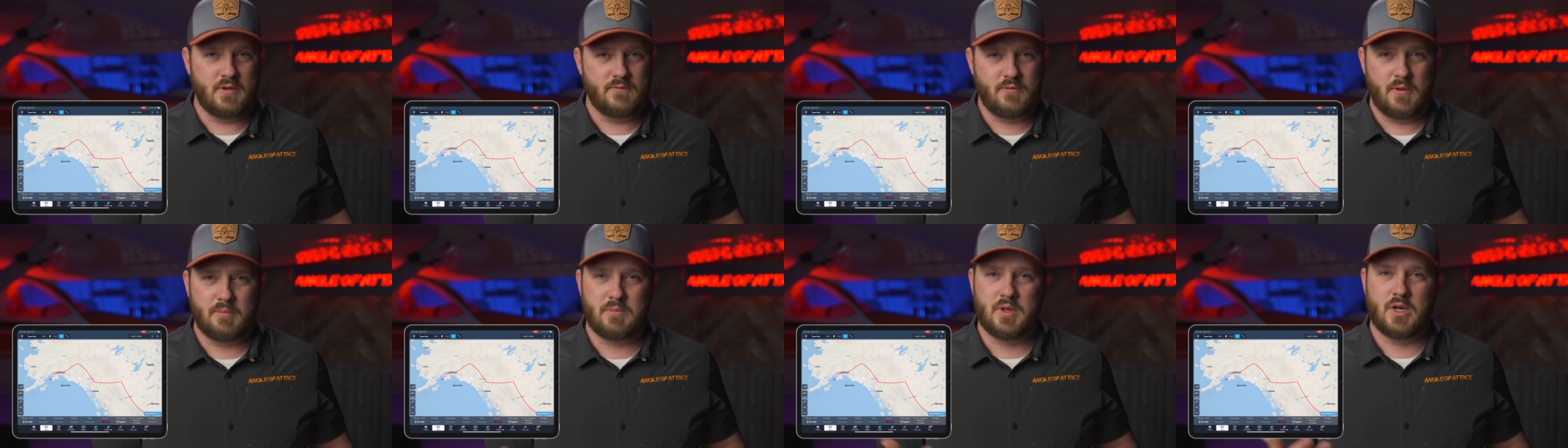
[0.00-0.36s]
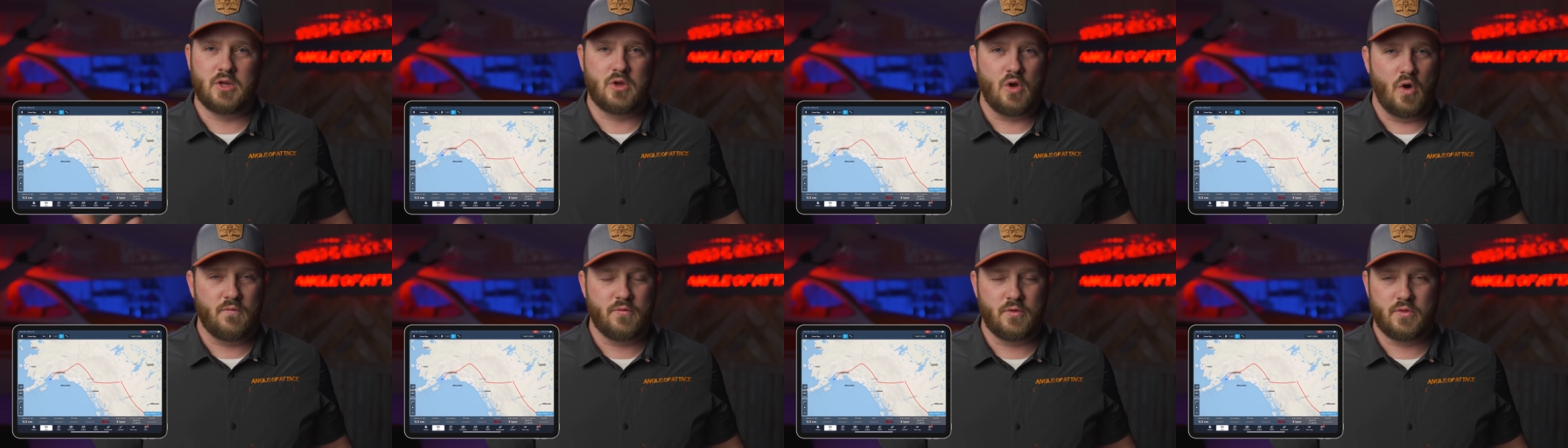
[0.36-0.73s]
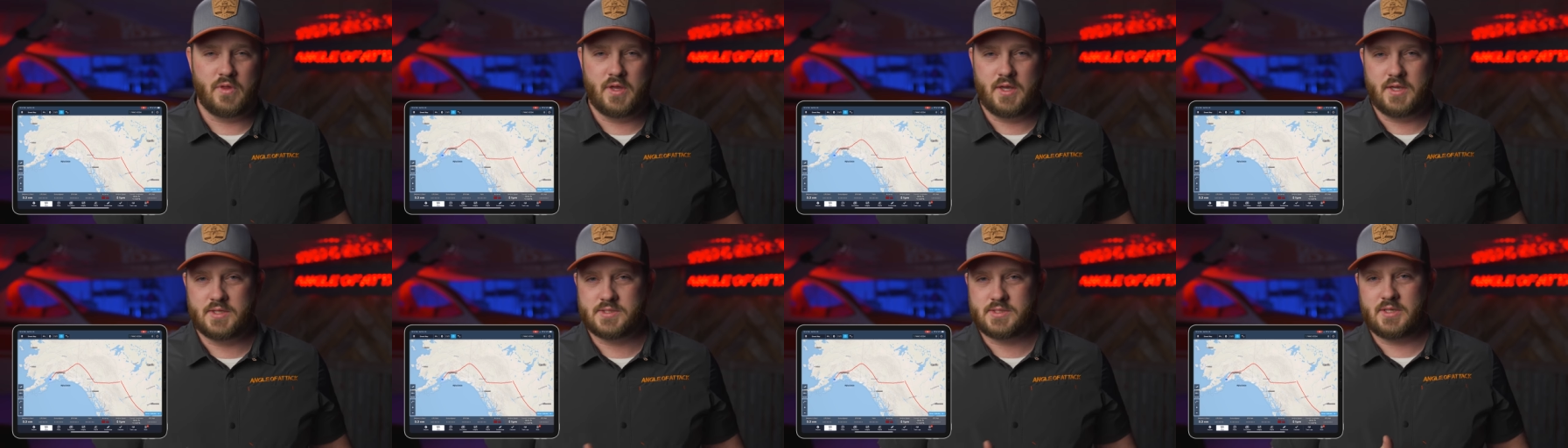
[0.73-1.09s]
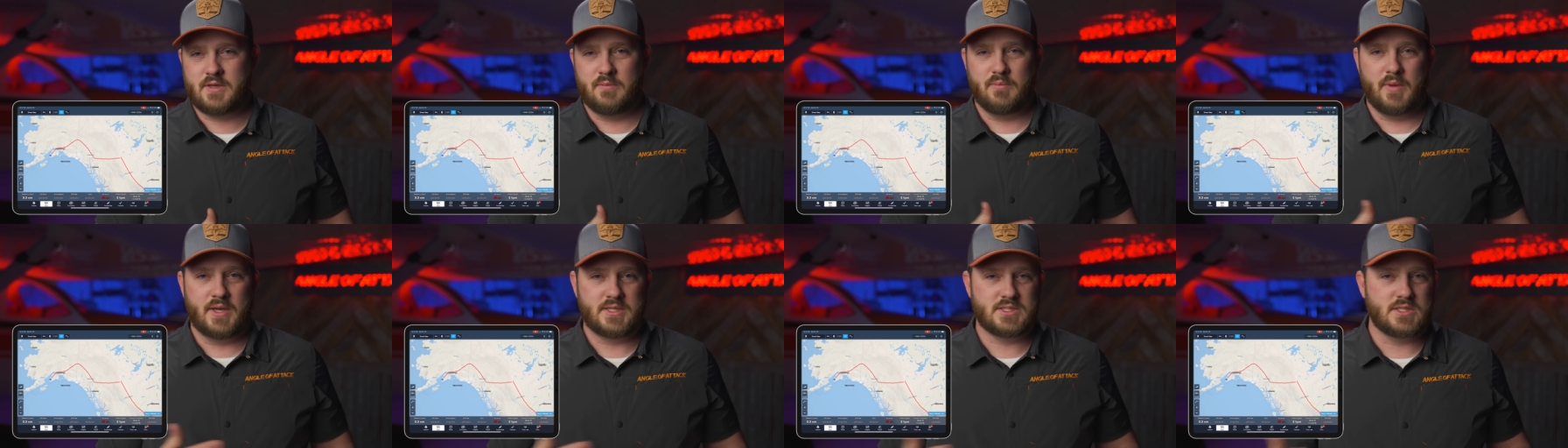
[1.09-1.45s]
if I'm going to go for this,
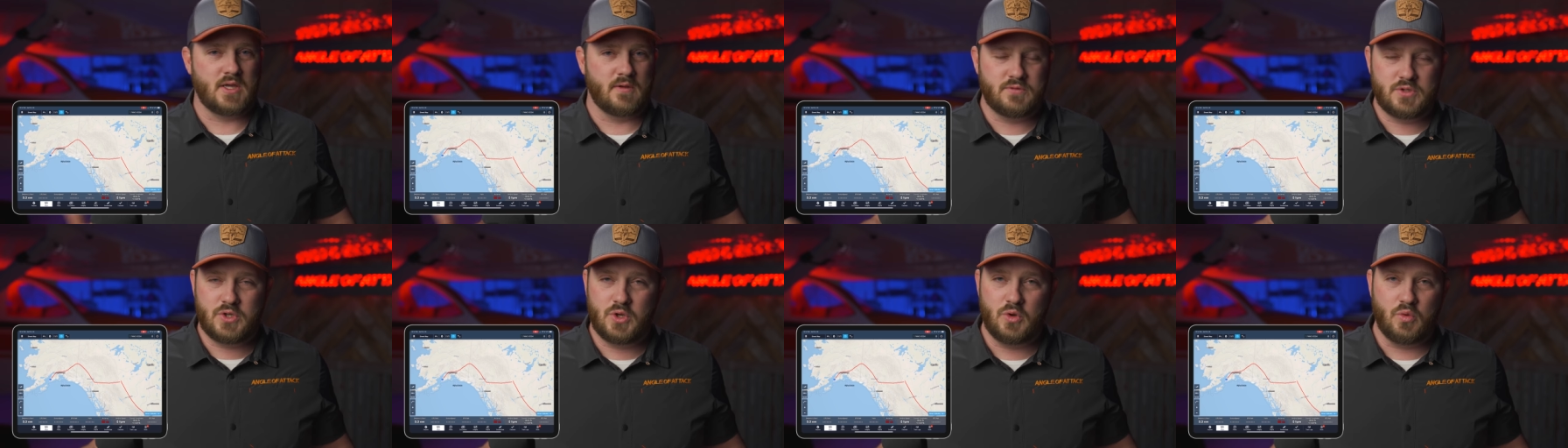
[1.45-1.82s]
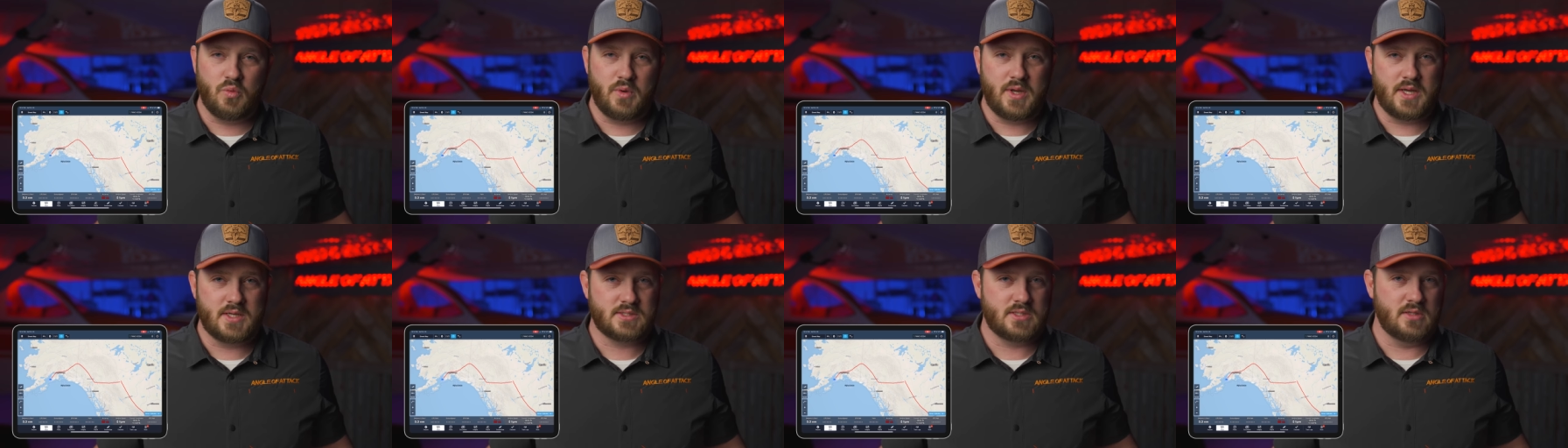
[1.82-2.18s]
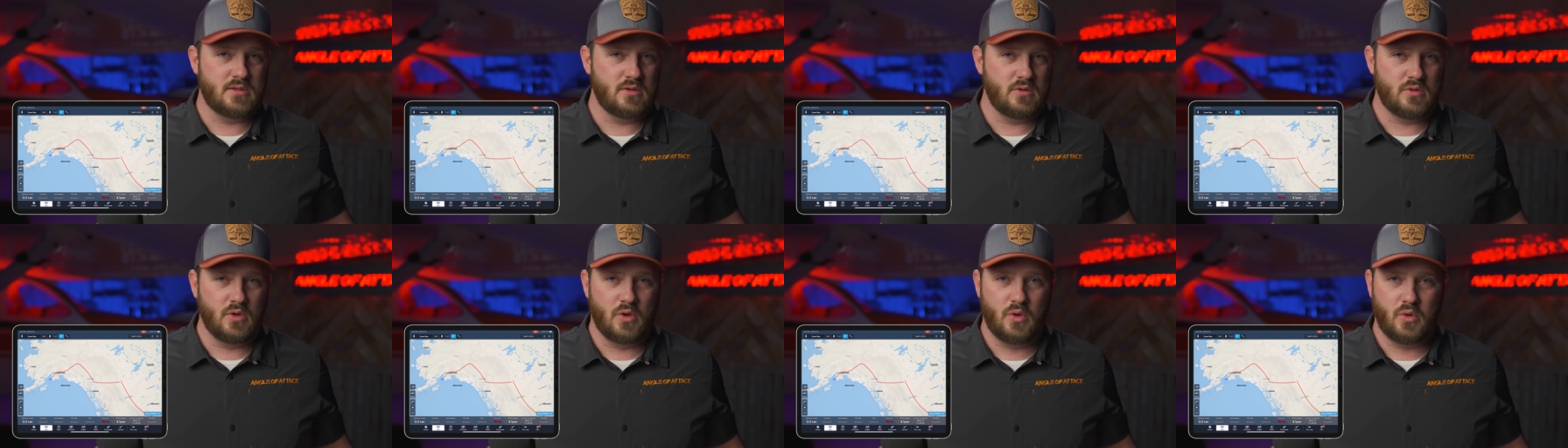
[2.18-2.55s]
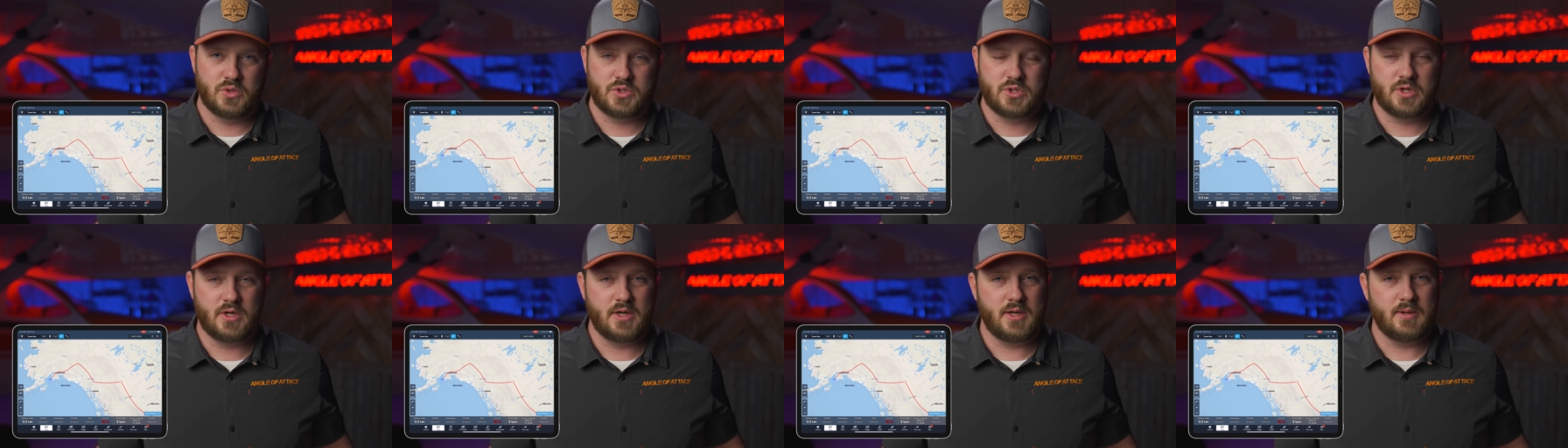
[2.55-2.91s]
give myself two weeks to do the whole
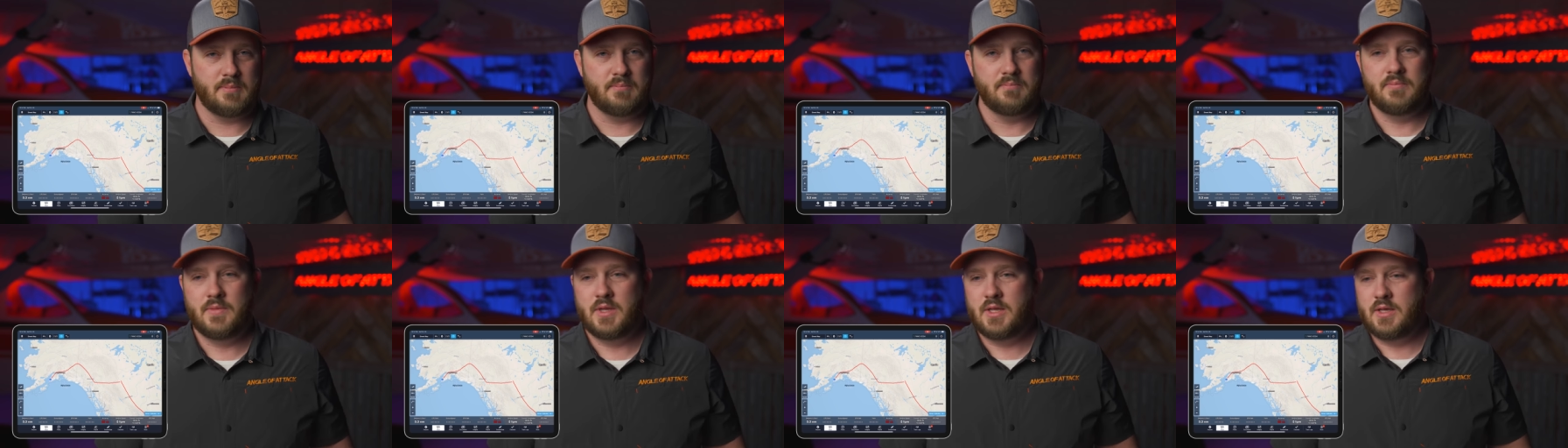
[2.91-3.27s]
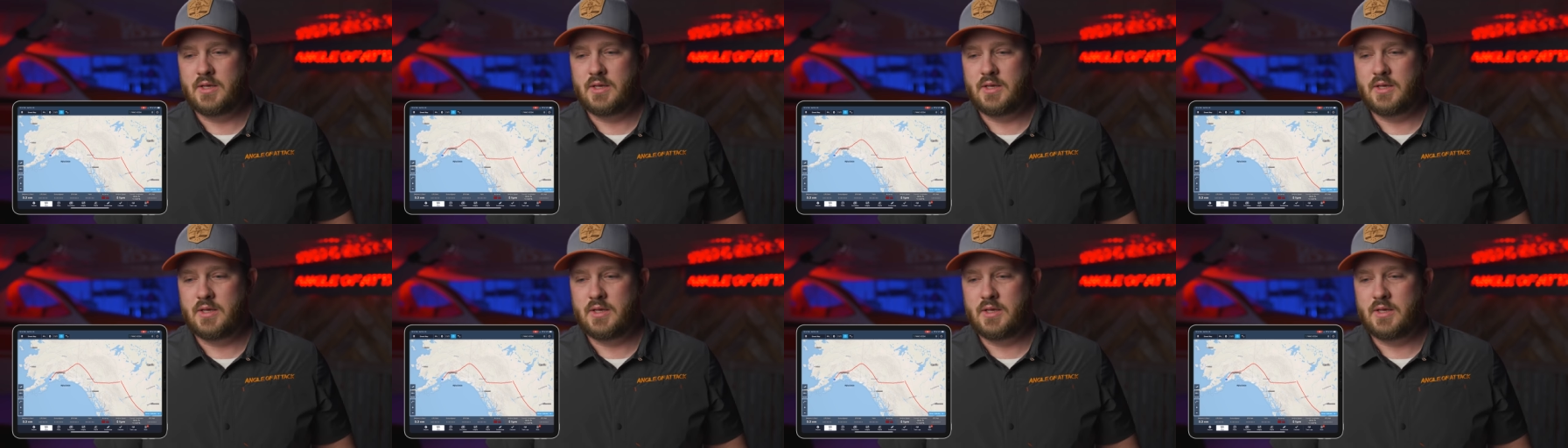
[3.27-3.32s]
trip.